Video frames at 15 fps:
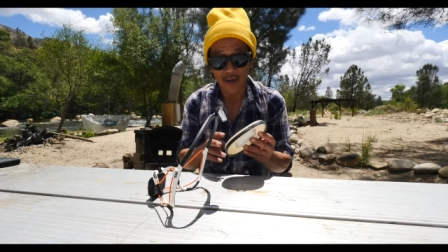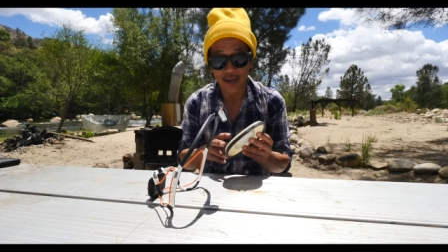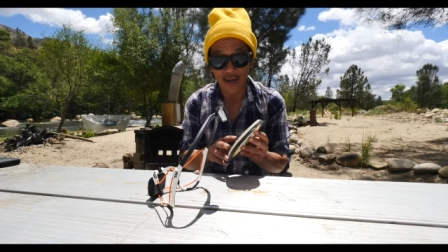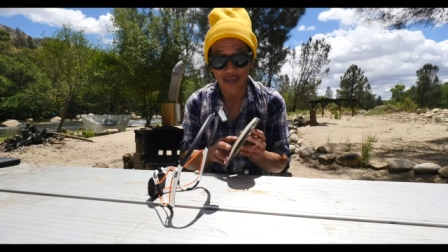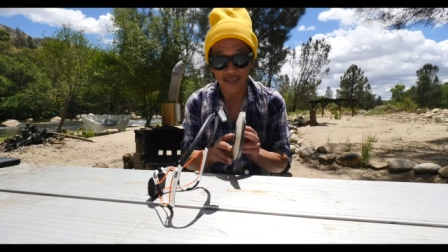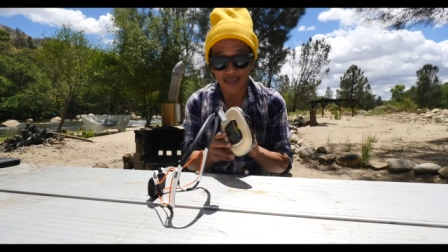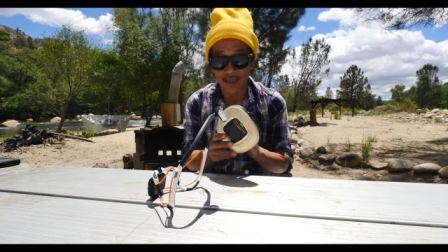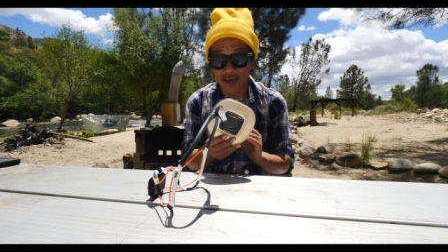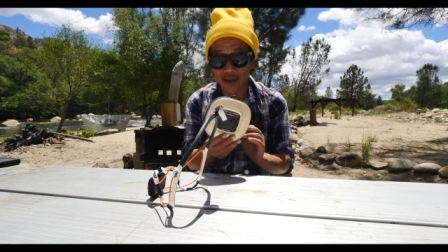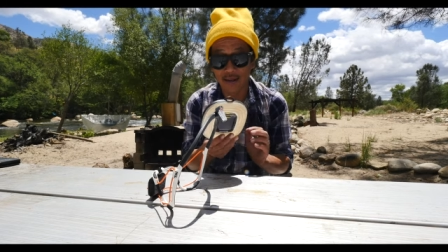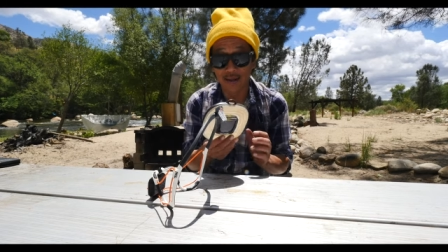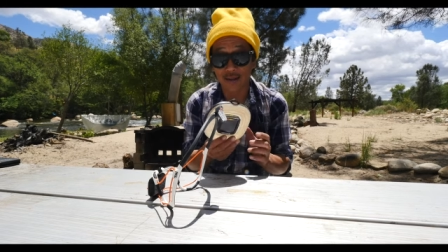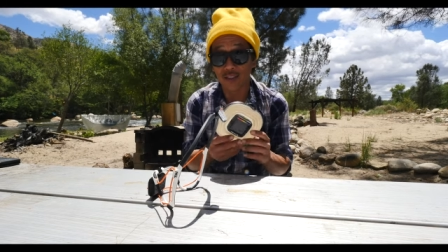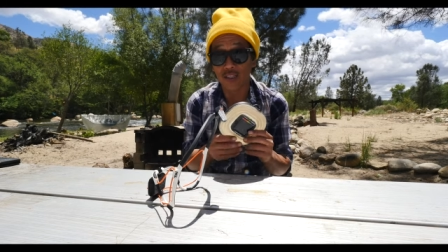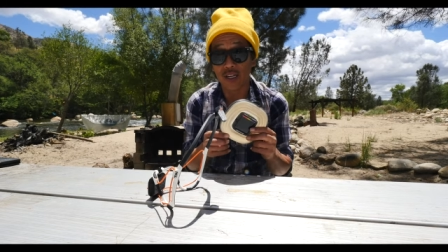uh,
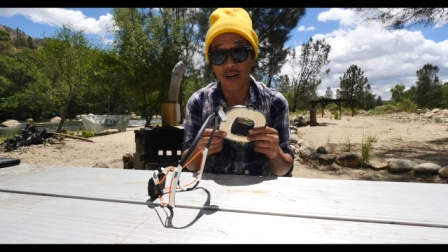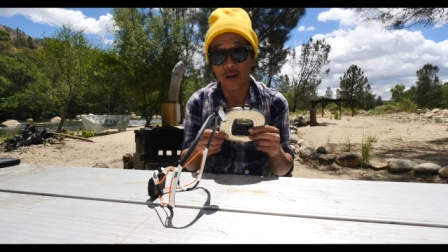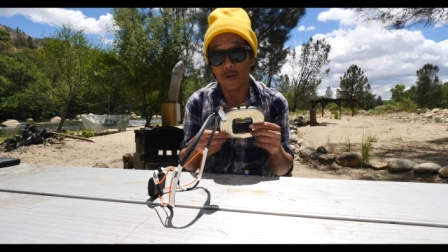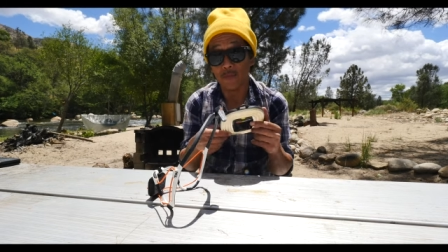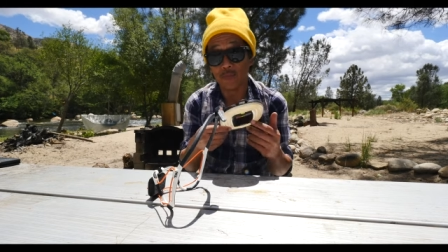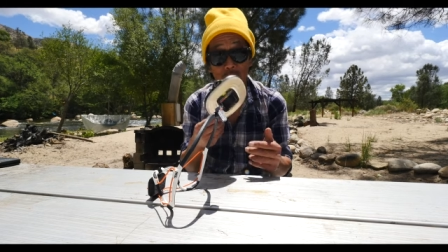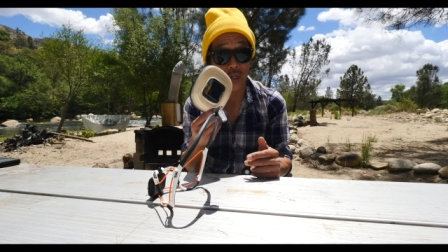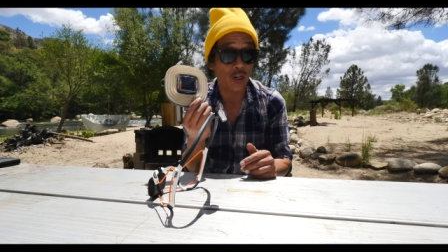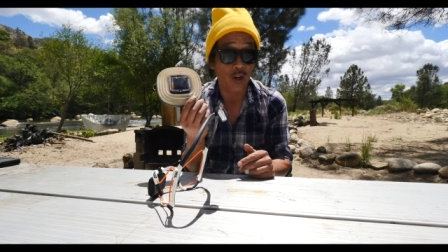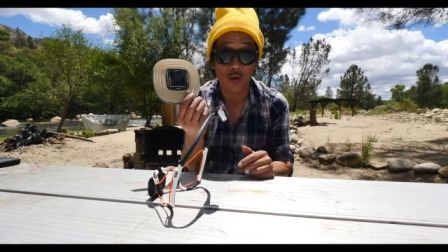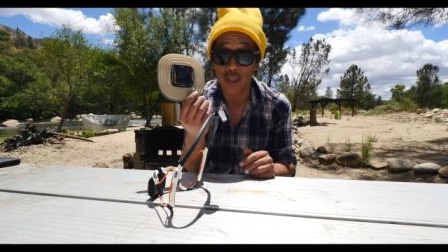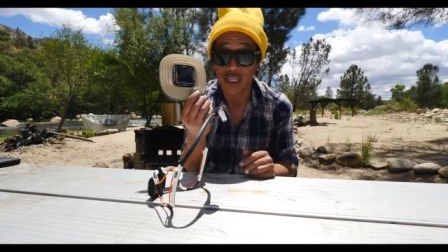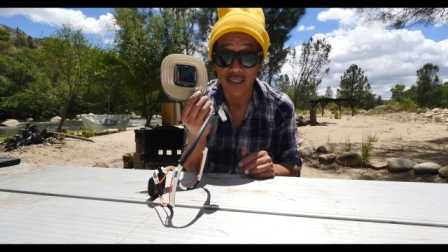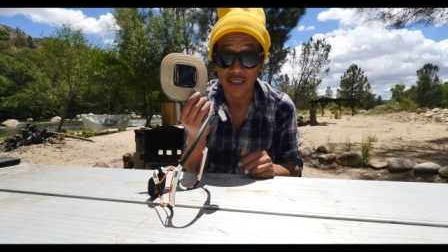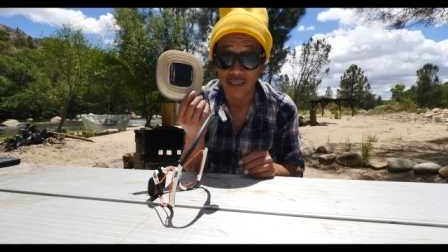together, so you
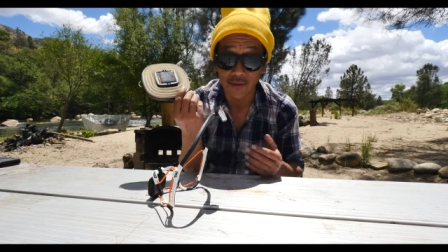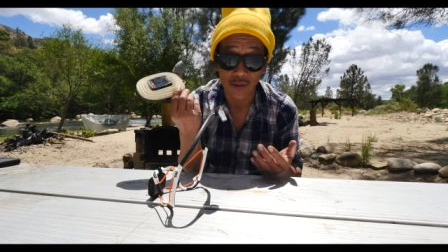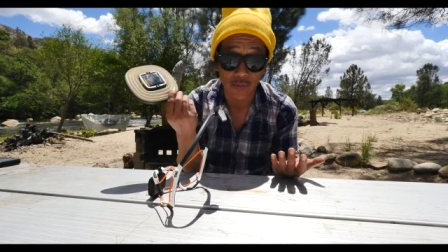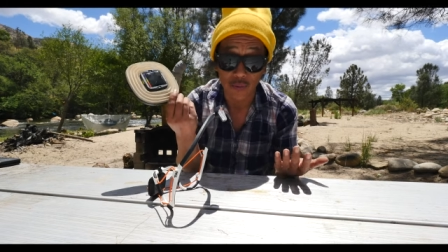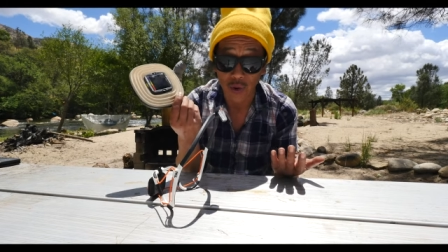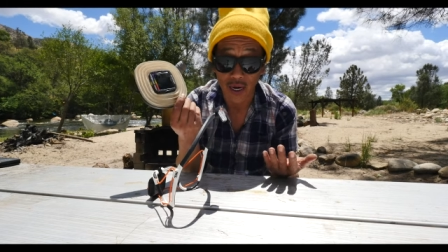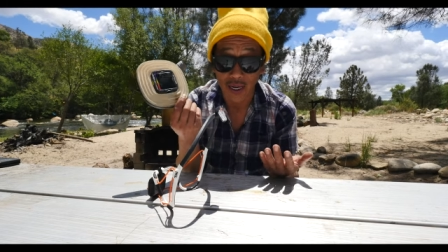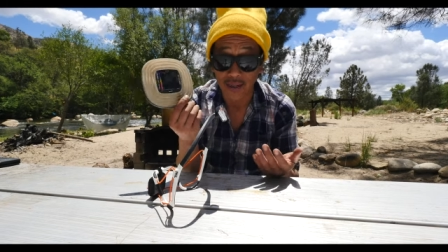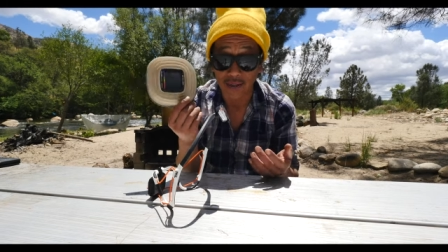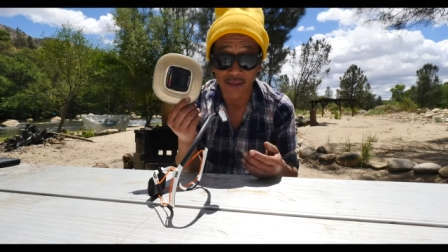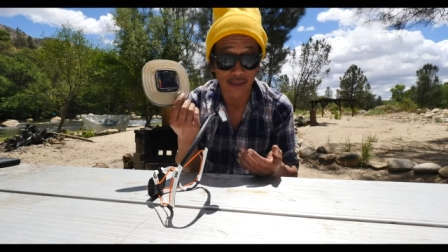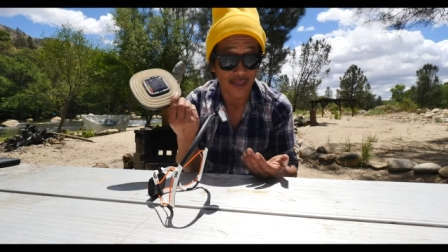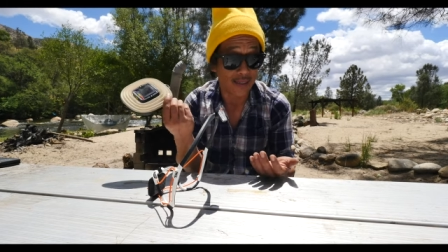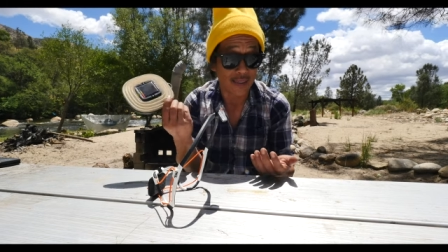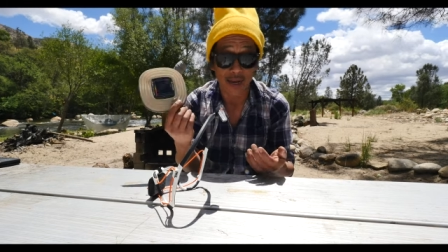don't need to even
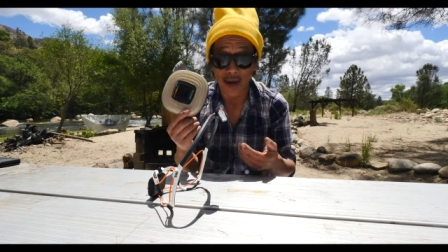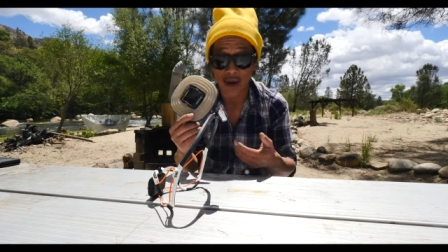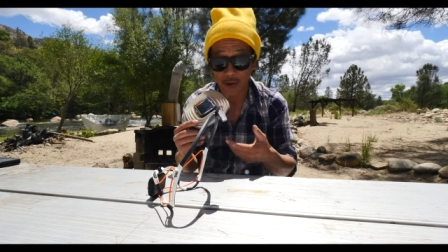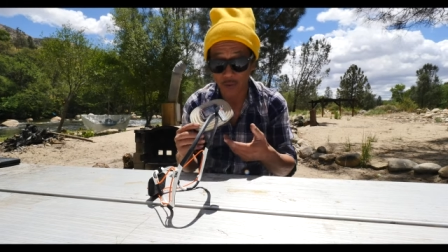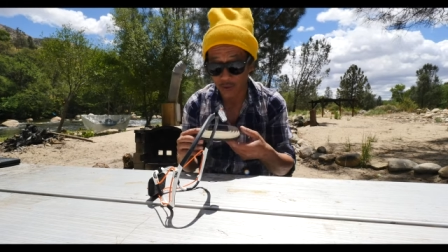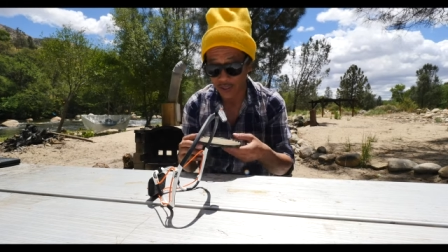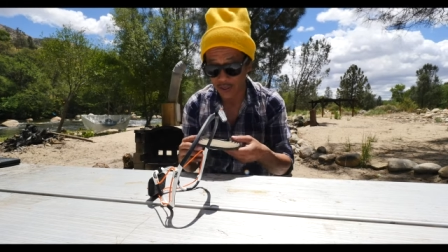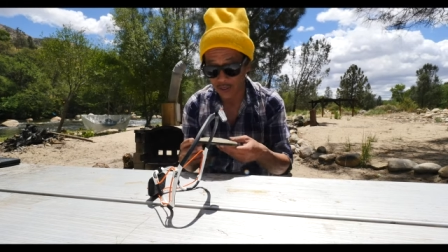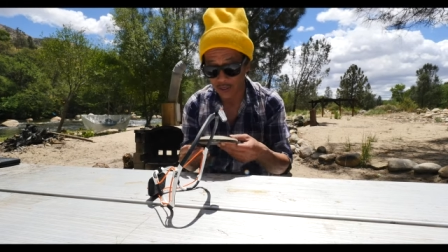bring this guy with